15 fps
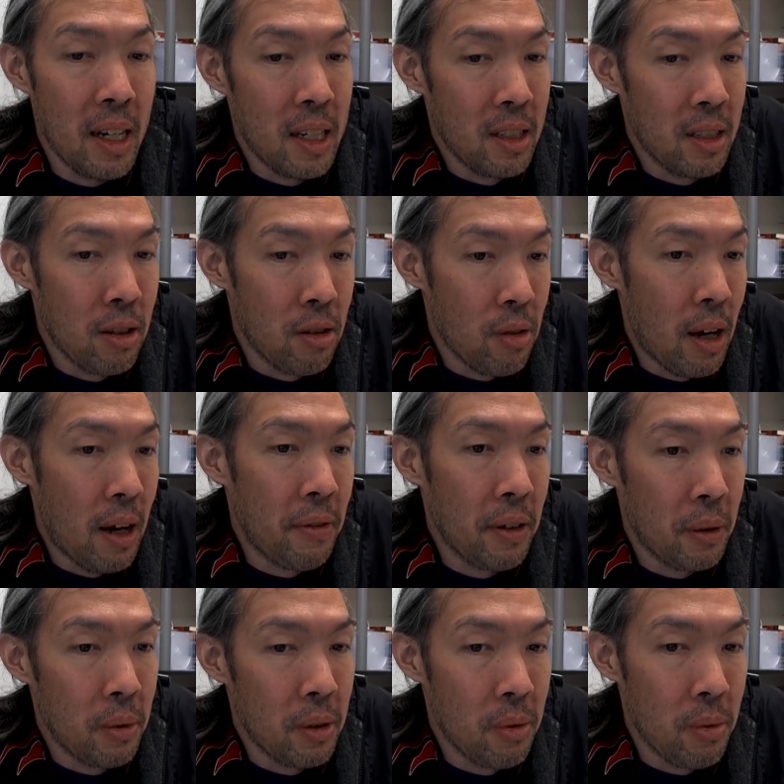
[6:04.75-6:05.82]
as the traffic
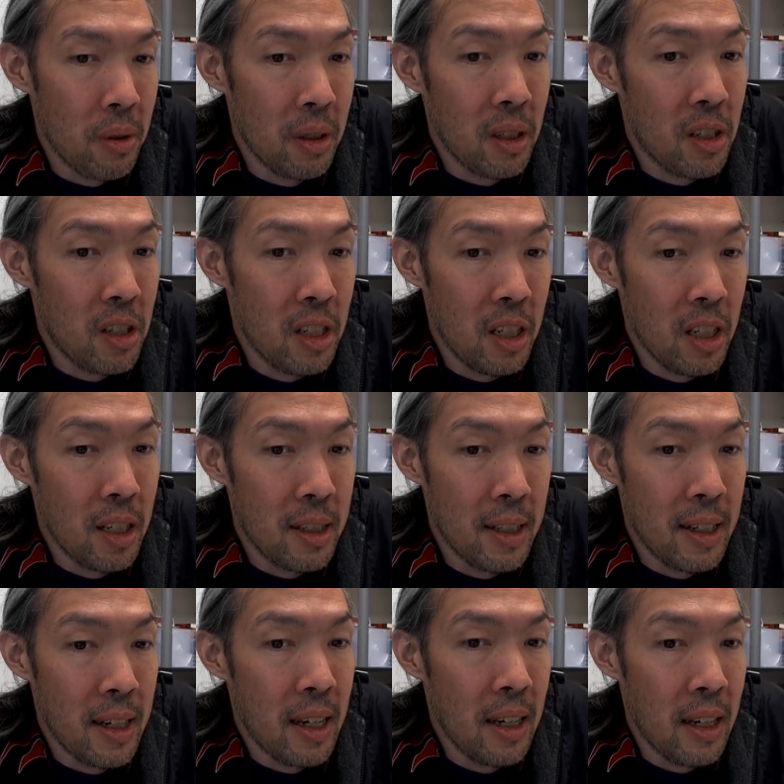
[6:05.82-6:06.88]
was really shitty
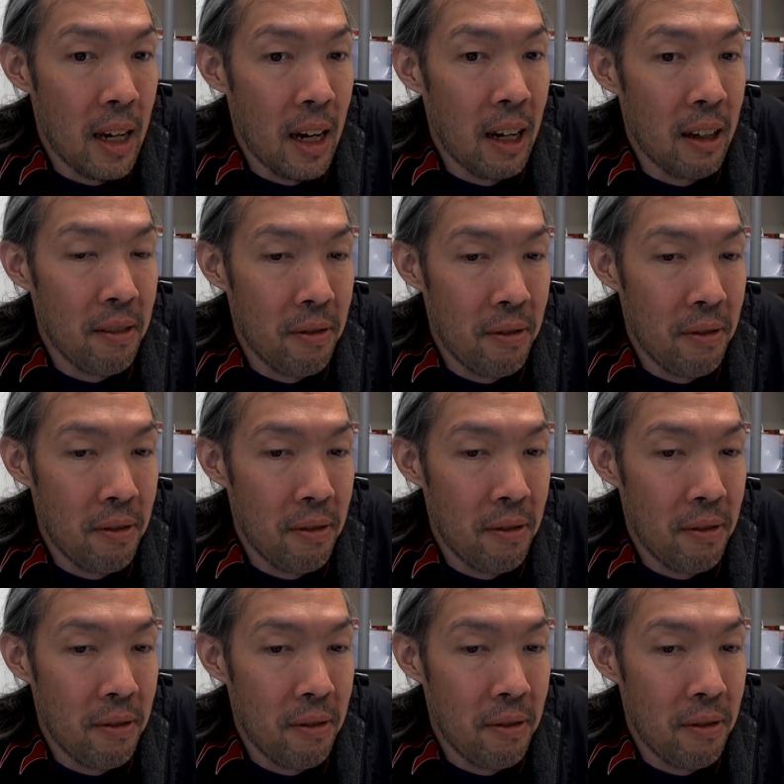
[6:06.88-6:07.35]
today at